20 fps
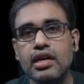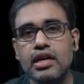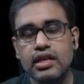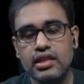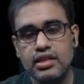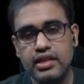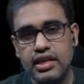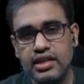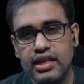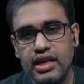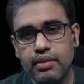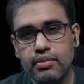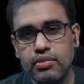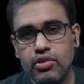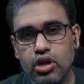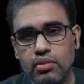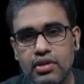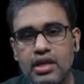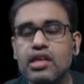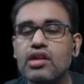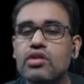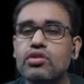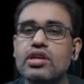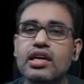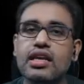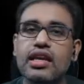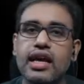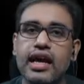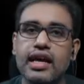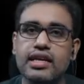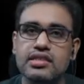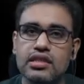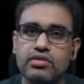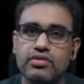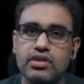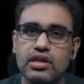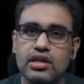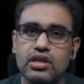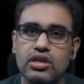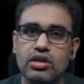that the abdominal aorta lies in
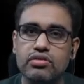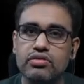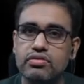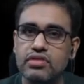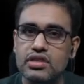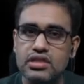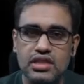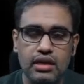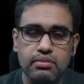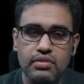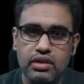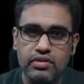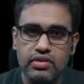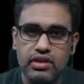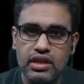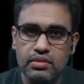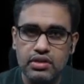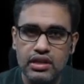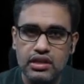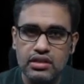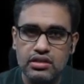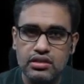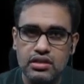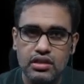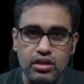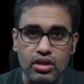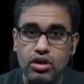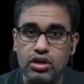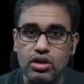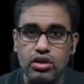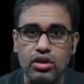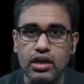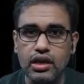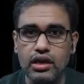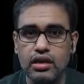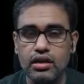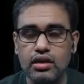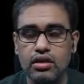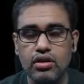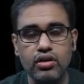front of which lumbar vertebrae? Not all,
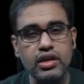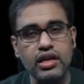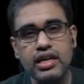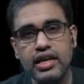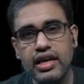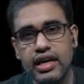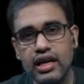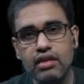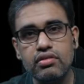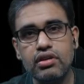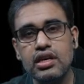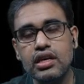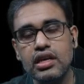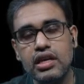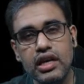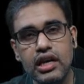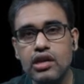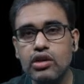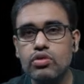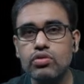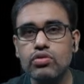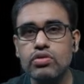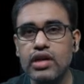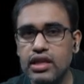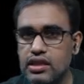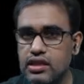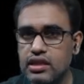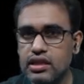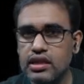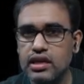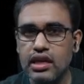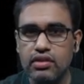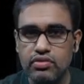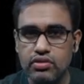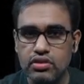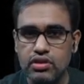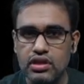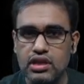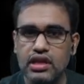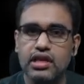only L1, L2, L3, L4.
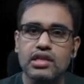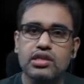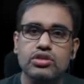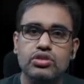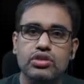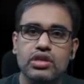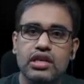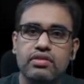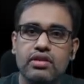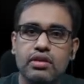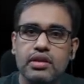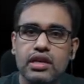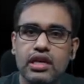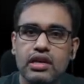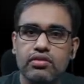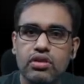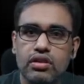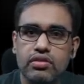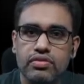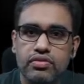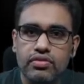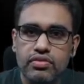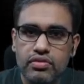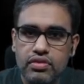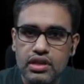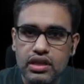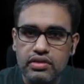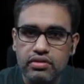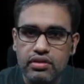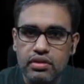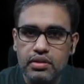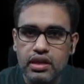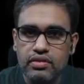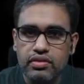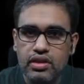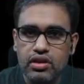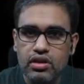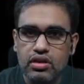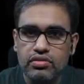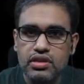So it will be
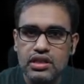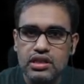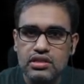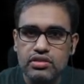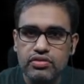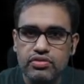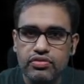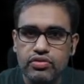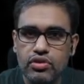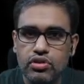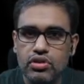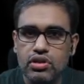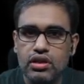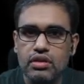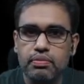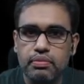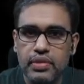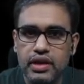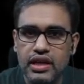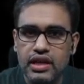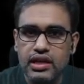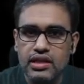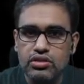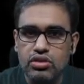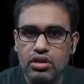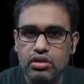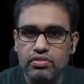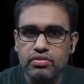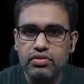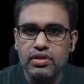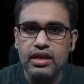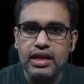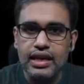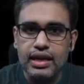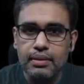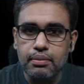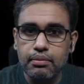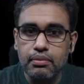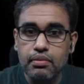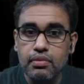giving off these four pairs of
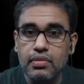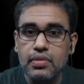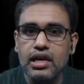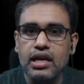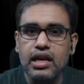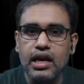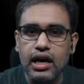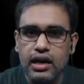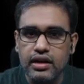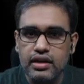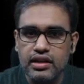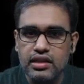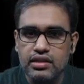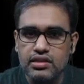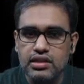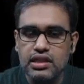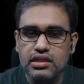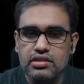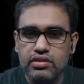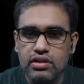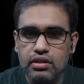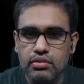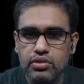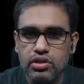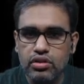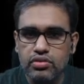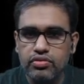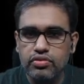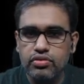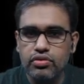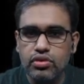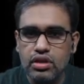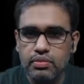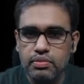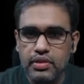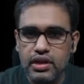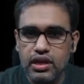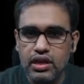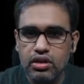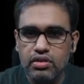lumbar arteries. These will be your four
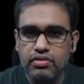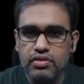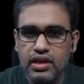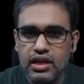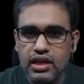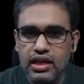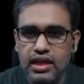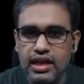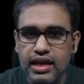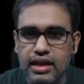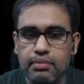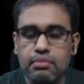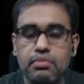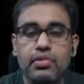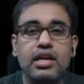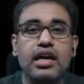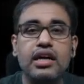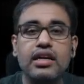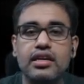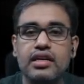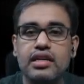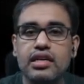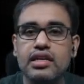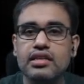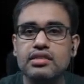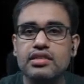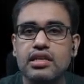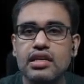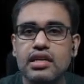pair of lumbar arteries.